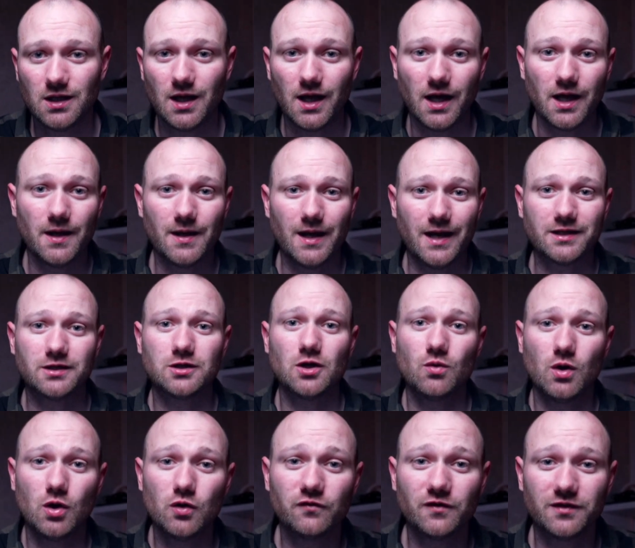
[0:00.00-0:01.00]
I
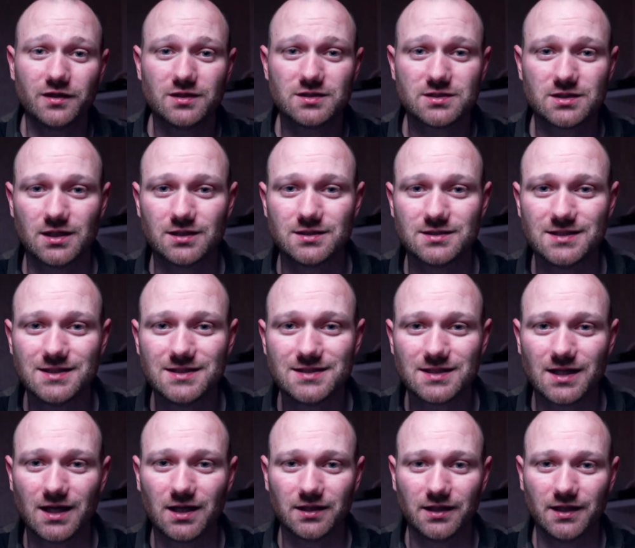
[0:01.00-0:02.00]
go over this in
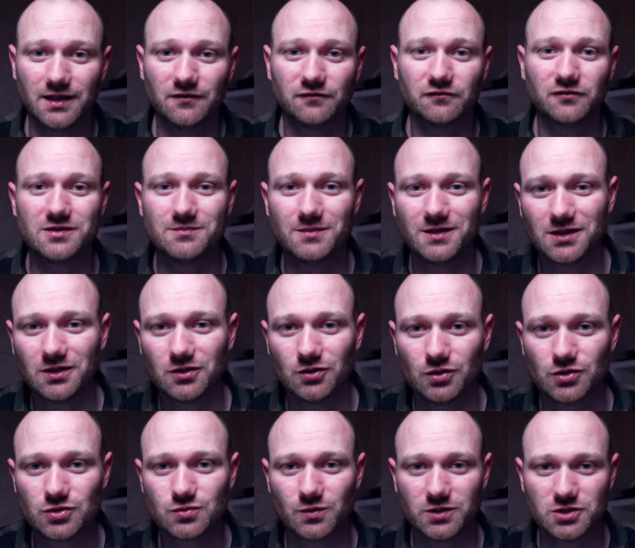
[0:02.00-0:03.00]
detail in a free mini
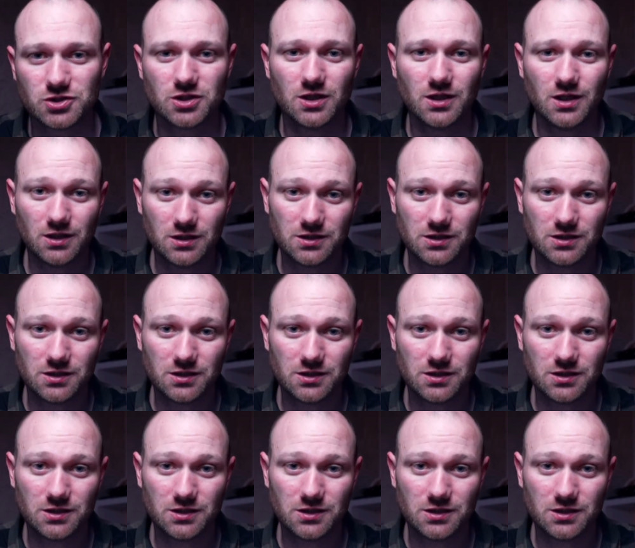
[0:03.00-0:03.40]
course which